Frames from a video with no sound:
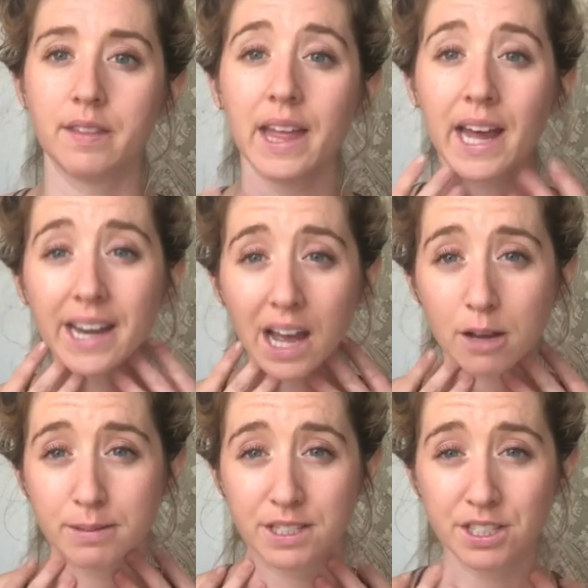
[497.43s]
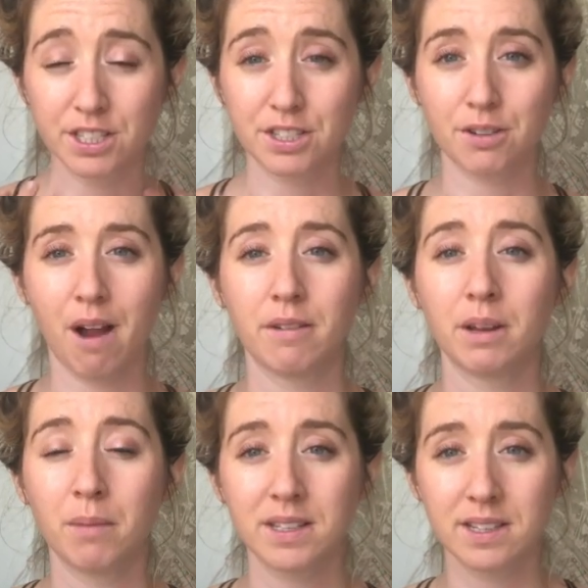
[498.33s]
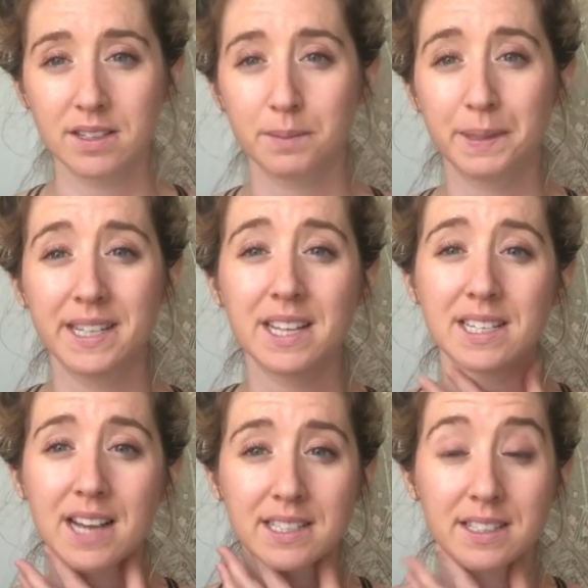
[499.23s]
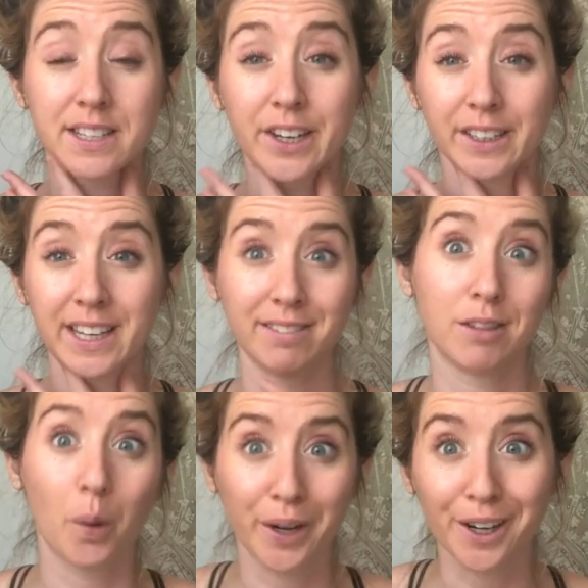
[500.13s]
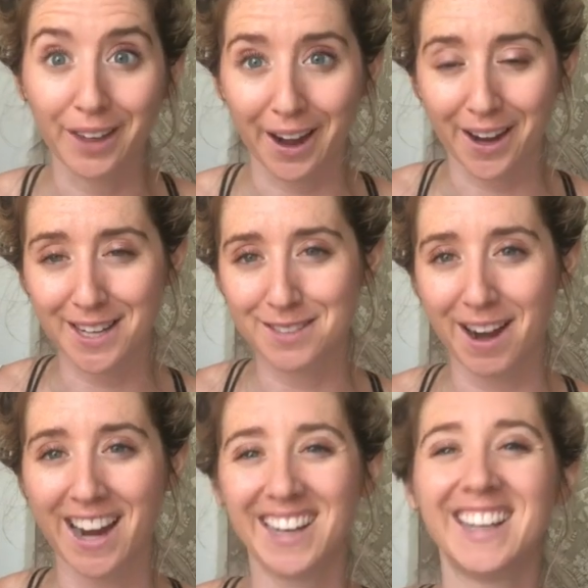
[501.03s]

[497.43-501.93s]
That kind of helps just the surrounding muscles, but doesn't necessarily lower your larynx, right?